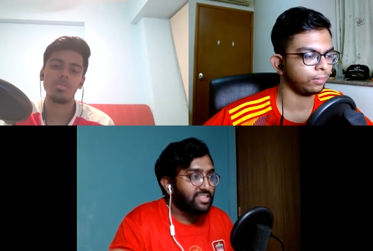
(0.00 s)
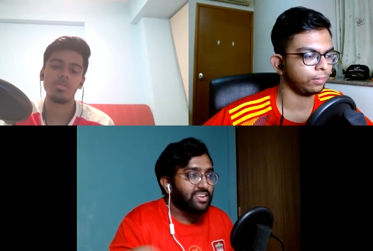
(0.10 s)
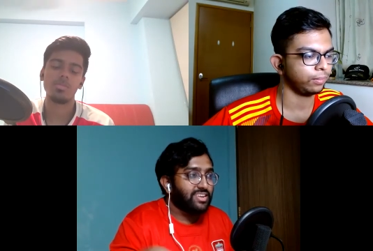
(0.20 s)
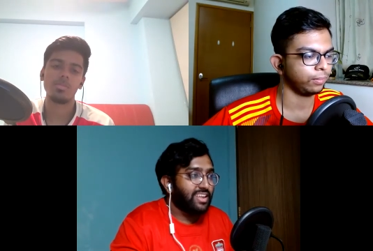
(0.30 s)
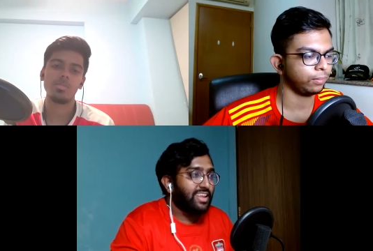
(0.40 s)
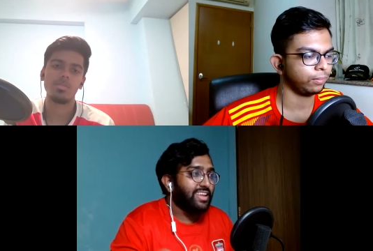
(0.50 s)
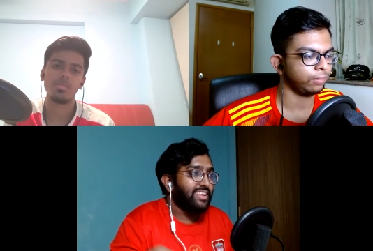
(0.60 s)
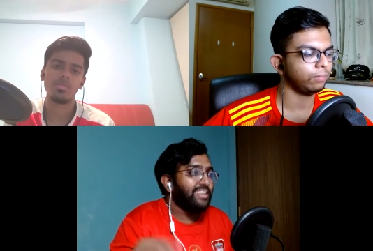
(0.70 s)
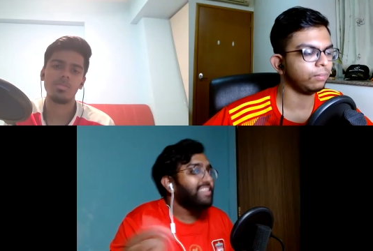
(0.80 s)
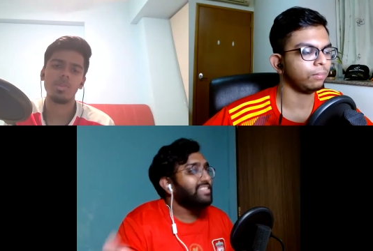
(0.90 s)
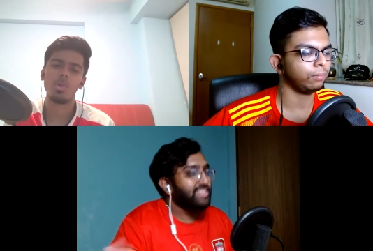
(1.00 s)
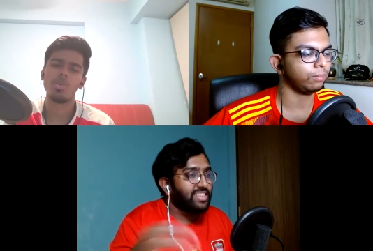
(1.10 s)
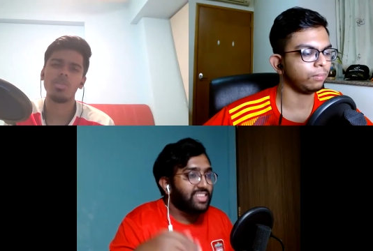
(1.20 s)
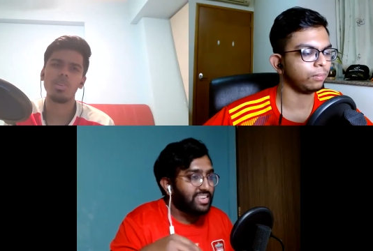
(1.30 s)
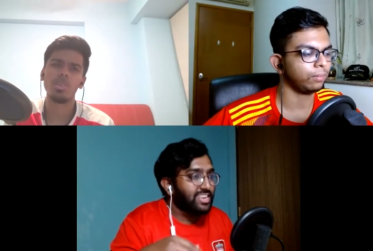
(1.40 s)
Speaker 1: it, and they
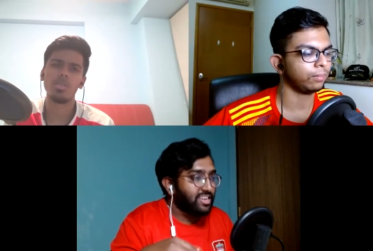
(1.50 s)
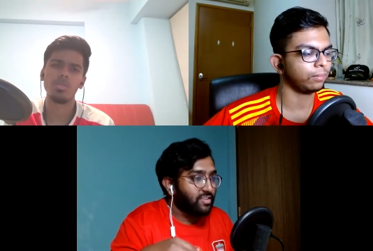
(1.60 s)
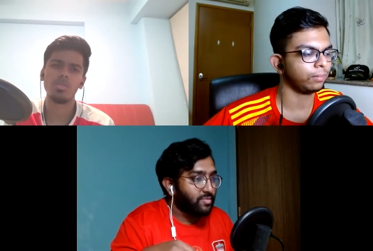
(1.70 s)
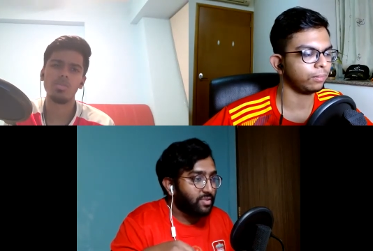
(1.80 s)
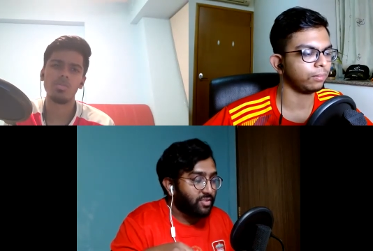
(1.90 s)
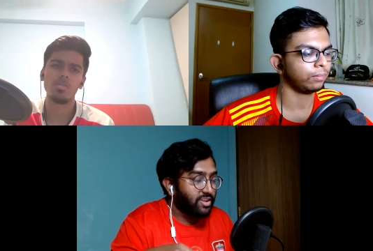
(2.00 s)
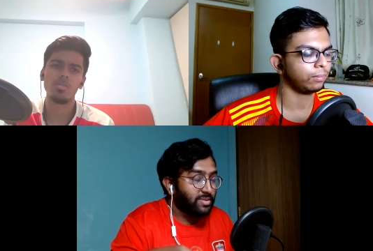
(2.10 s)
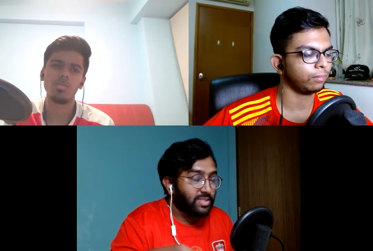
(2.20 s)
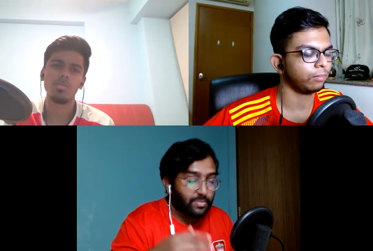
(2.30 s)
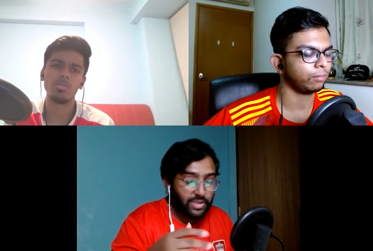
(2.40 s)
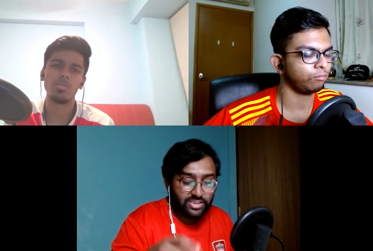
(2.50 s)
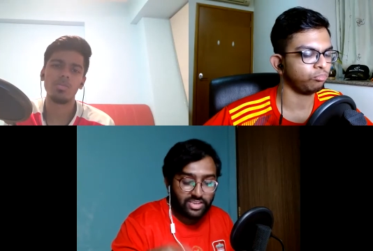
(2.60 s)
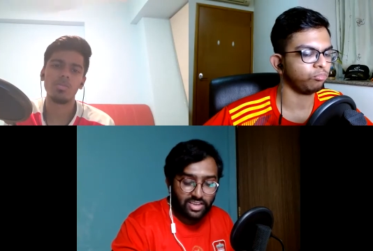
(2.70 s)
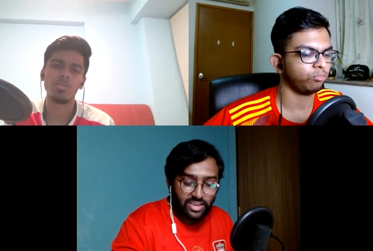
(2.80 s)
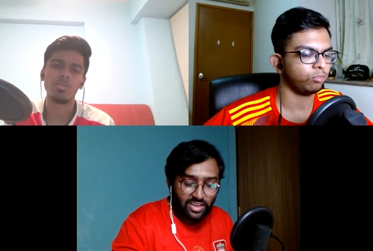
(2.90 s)
didn't give him the the penalty.
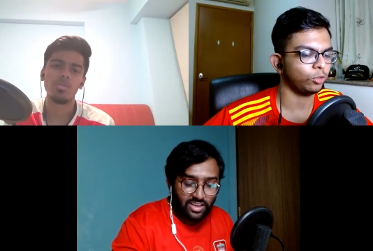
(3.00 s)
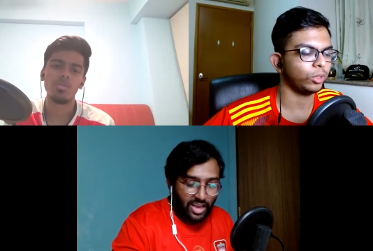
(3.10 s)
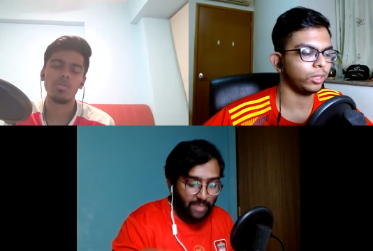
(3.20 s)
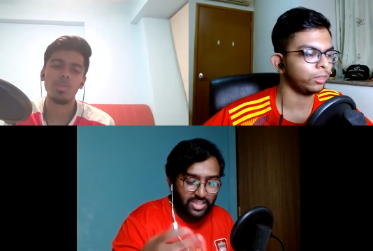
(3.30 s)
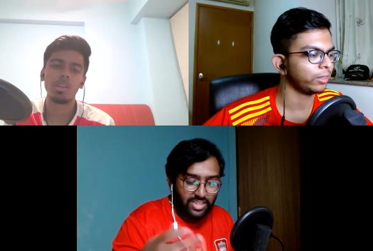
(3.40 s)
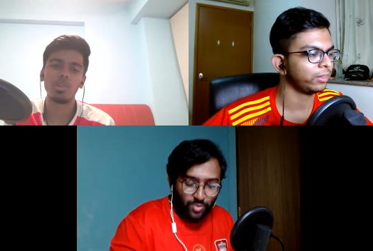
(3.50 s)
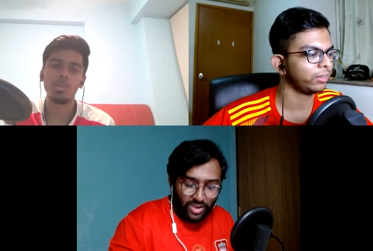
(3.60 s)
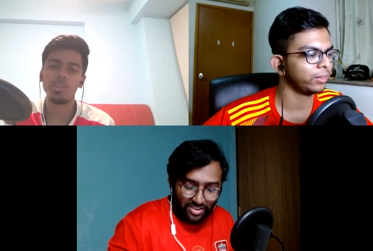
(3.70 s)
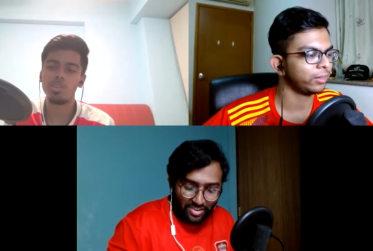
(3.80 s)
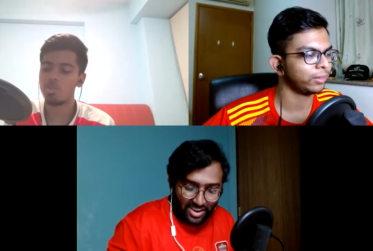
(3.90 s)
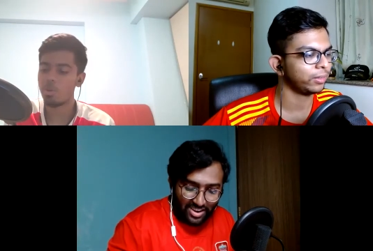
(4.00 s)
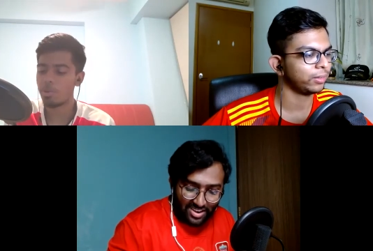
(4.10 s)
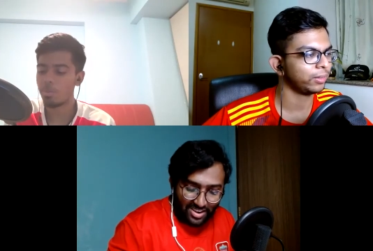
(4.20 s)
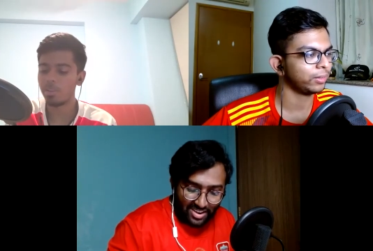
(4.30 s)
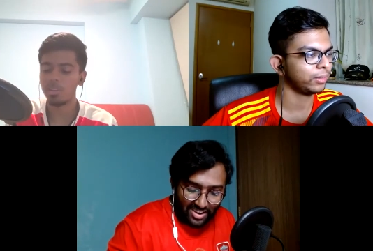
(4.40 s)
I mean, that's I thought what they I just read.
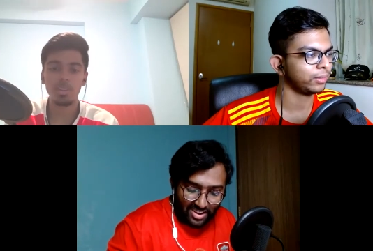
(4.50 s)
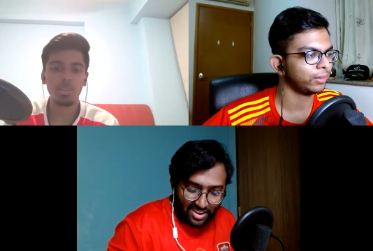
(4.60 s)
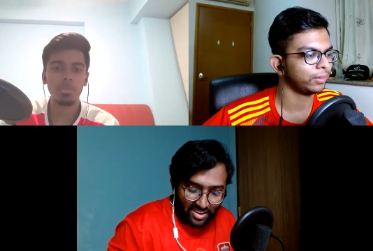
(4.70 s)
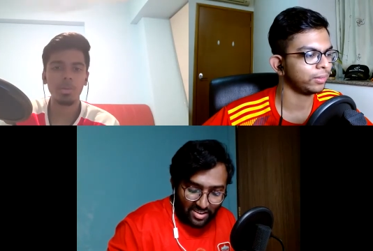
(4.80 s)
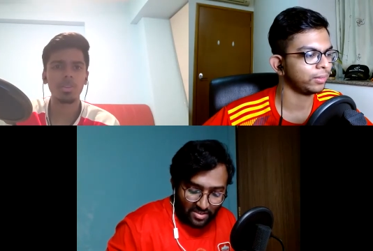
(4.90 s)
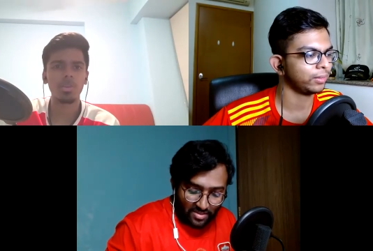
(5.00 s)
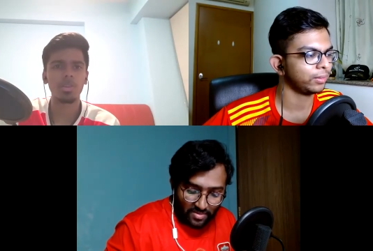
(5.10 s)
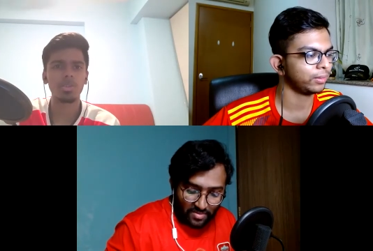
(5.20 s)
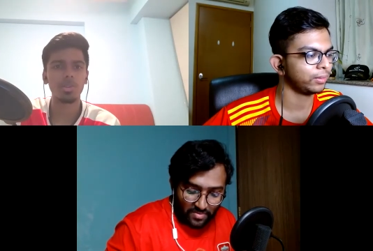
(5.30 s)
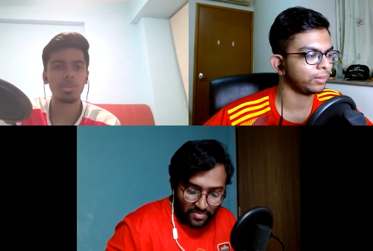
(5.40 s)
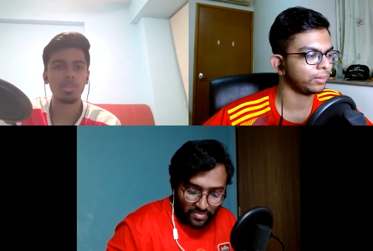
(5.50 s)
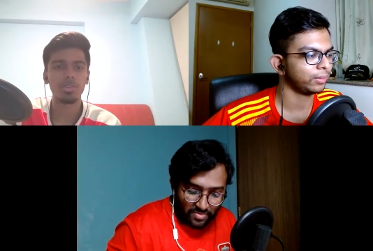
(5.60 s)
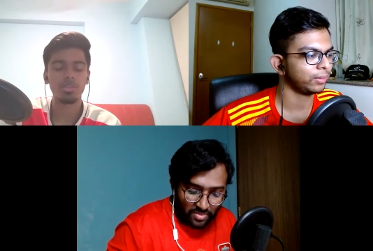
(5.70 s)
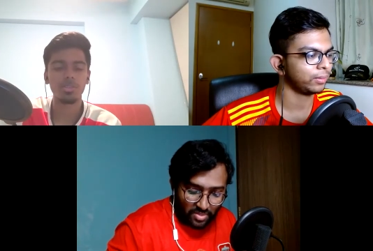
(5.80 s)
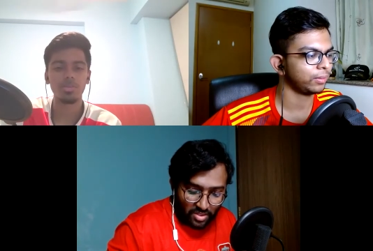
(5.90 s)
reprimanded
Speaker 2: him. I thought.
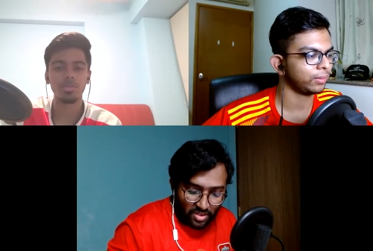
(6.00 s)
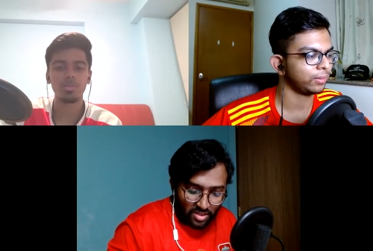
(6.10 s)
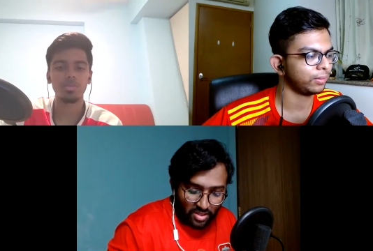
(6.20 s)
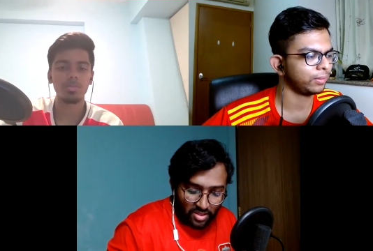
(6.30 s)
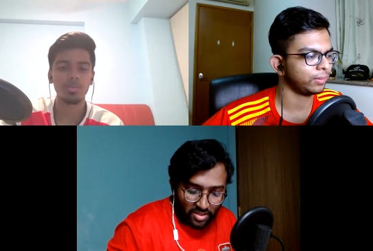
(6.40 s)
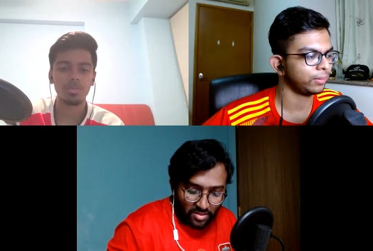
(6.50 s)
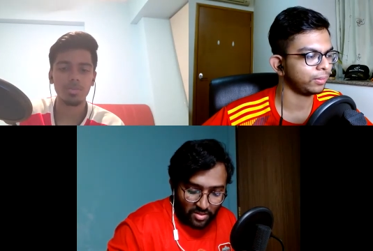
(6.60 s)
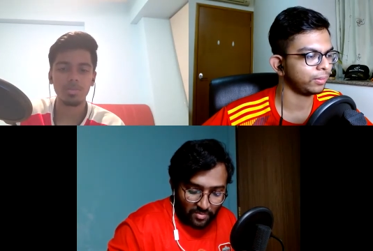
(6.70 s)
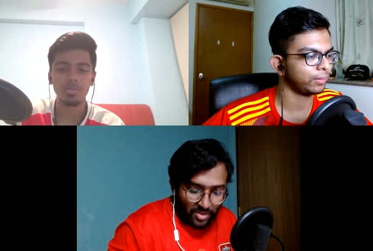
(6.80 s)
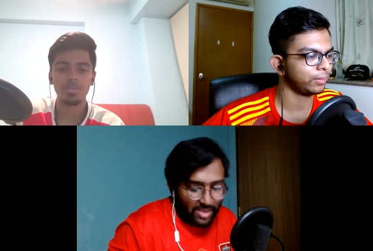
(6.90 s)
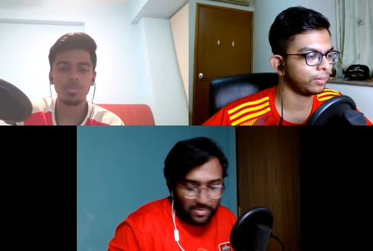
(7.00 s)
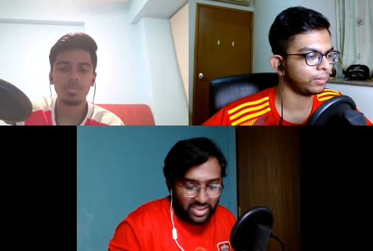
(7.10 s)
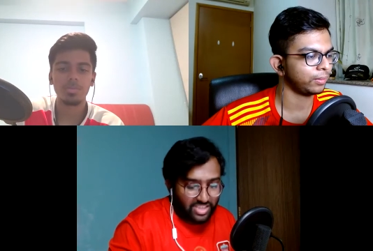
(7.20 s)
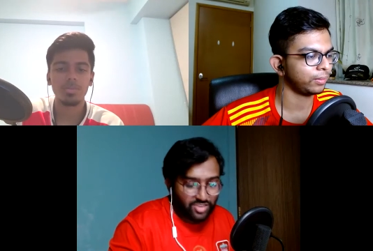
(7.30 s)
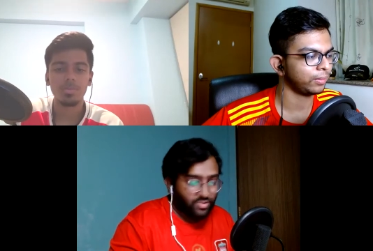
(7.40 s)
Speaker 1: But I mean,
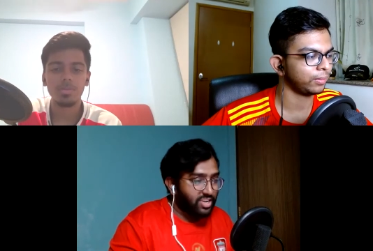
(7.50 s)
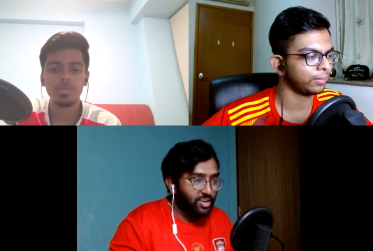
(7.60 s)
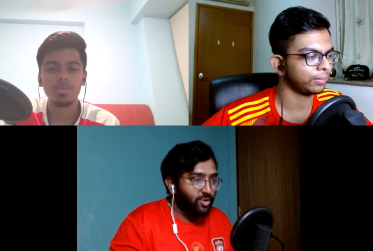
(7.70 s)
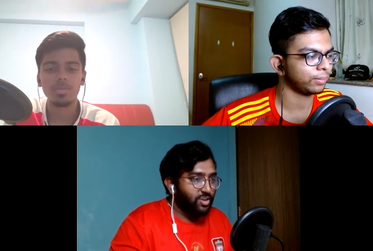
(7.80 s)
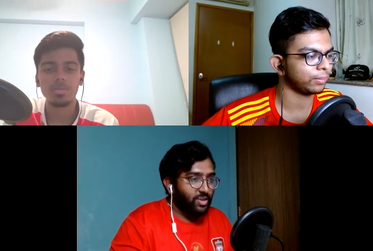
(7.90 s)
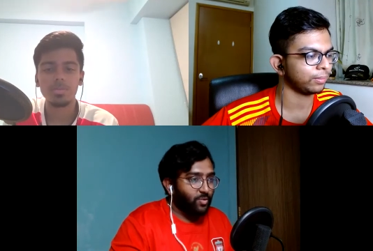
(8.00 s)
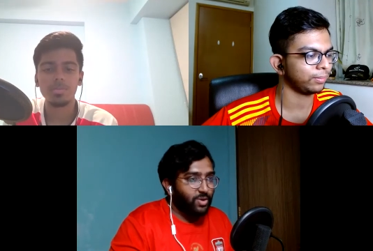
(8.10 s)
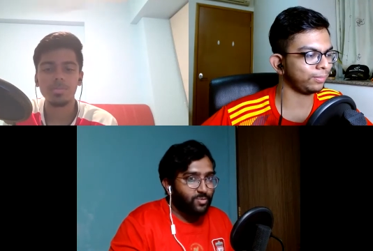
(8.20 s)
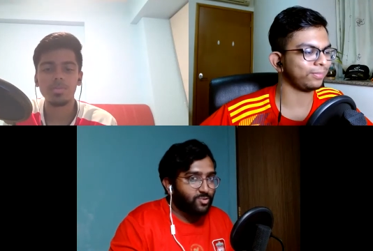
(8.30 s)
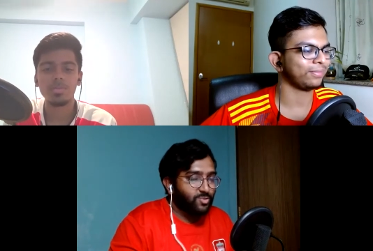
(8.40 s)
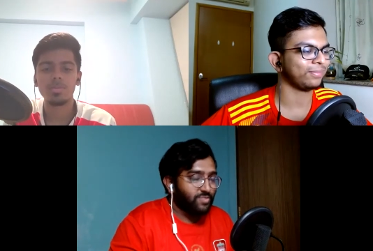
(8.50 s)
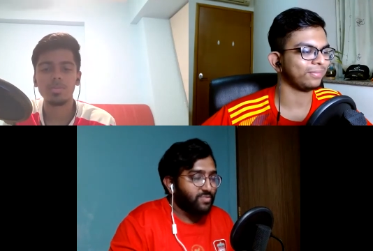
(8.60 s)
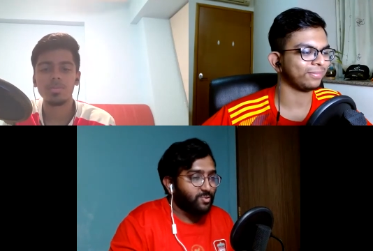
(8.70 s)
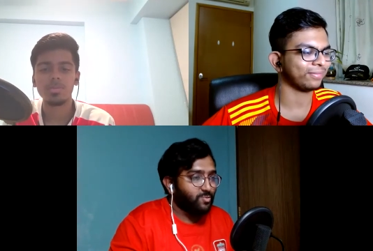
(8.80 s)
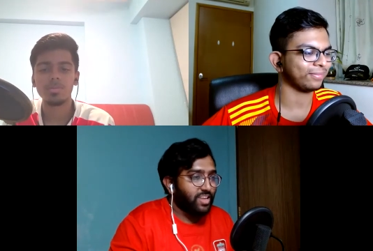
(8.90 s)
it's ridiculous. Ah. Why would you even
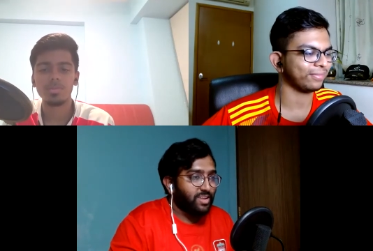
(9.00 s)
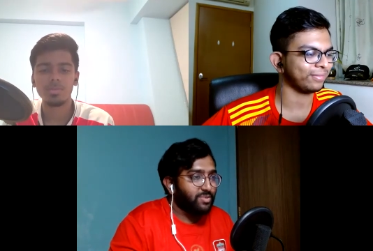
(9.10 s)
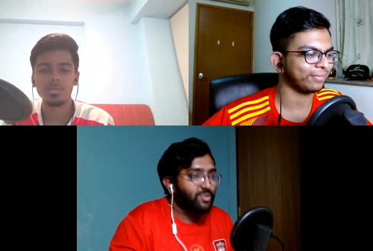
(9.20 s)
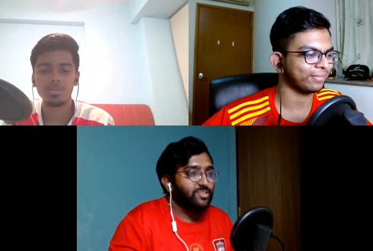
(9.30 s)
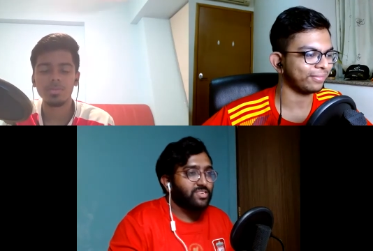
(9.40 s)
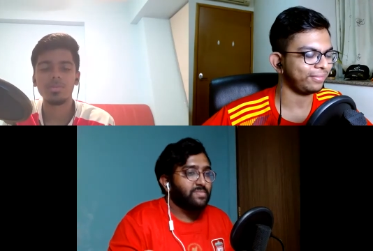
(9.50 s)
do that? Because